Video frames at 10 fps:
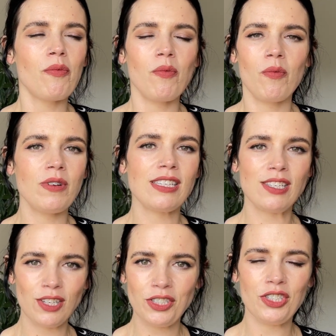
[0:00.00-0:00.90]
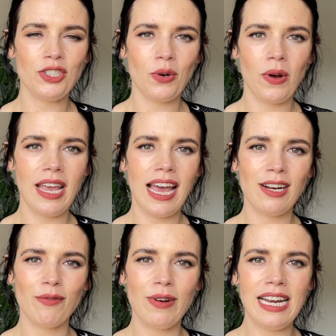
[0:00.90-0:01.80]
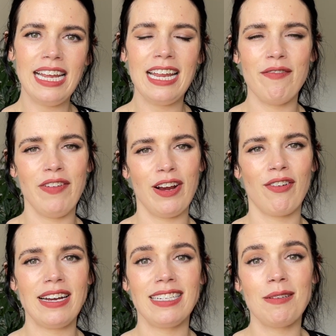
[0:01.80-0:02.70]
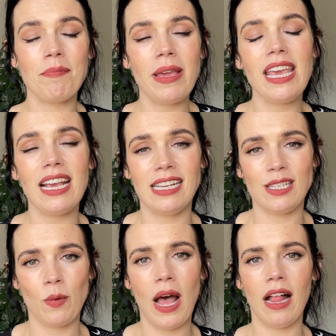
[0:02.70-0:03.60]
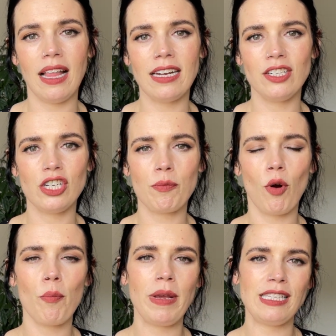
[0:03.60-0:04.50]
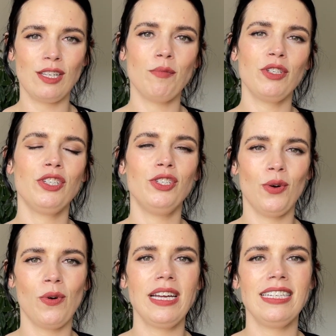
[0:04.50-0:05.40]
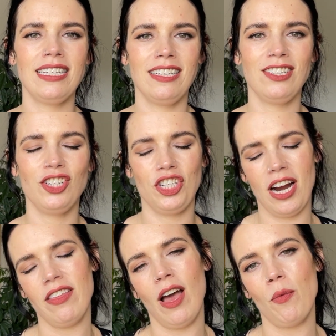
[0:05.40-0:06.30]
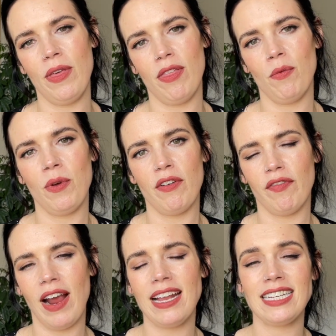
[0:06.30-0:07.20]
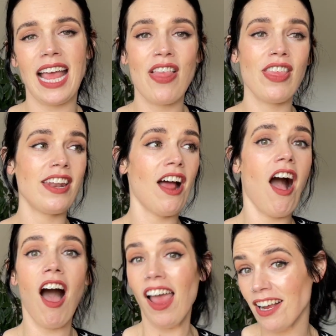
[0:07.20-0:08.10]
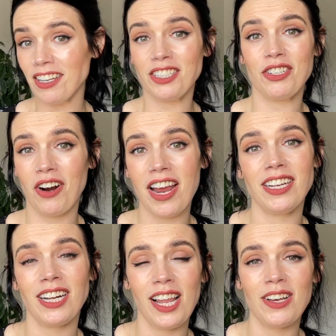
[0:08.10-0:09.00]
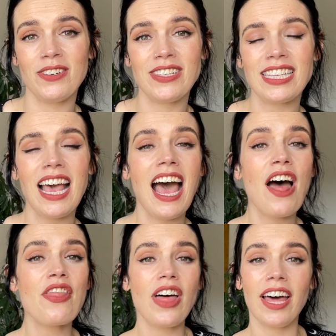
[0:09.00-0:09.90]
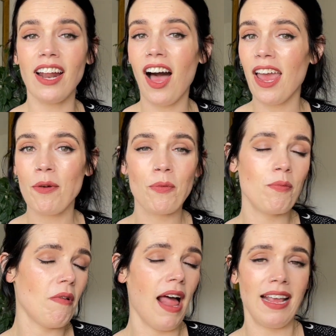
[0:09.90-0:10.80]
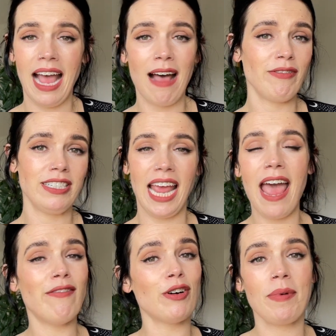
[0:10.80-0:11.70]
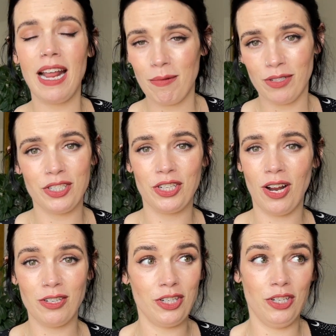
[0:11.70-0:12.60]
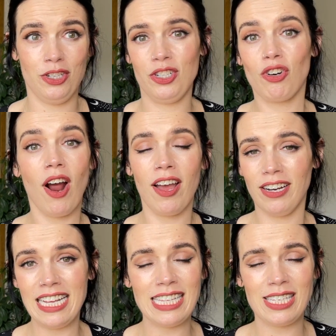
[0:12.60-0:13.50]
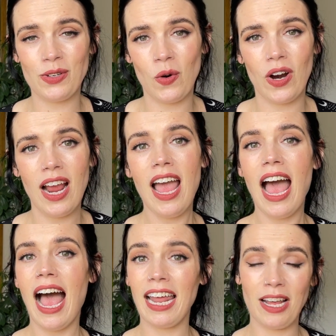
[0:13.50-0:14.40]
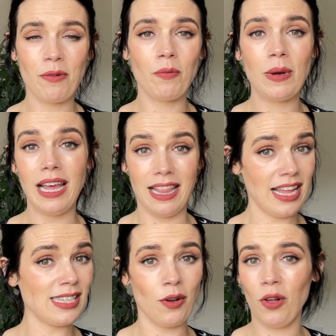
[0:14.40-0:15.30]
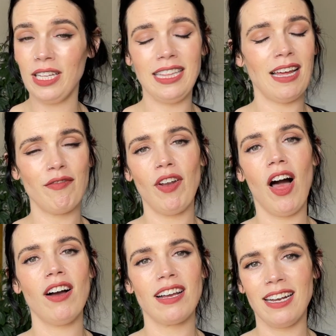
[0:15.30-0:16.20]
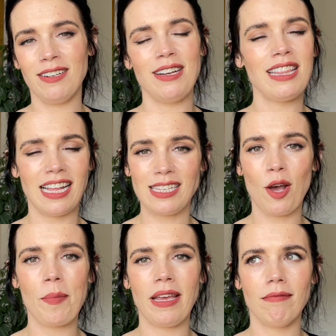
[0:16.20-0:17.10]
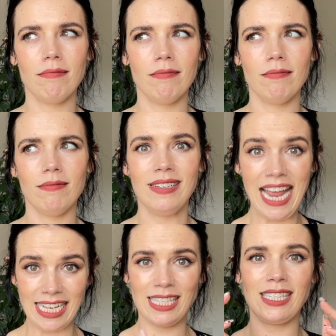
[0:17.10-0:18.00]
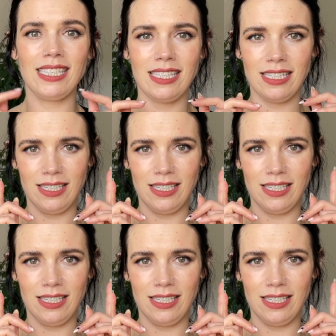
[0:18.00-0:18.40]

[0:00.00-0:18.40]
was such a joy, and it really invigorated me as well. And it just brought me so much joy to, to share that with, with a friend. And then I got to try on clothes that I like haven't ever been able to sh to try on in store. And I w that's all in that vlog, and that's coming next,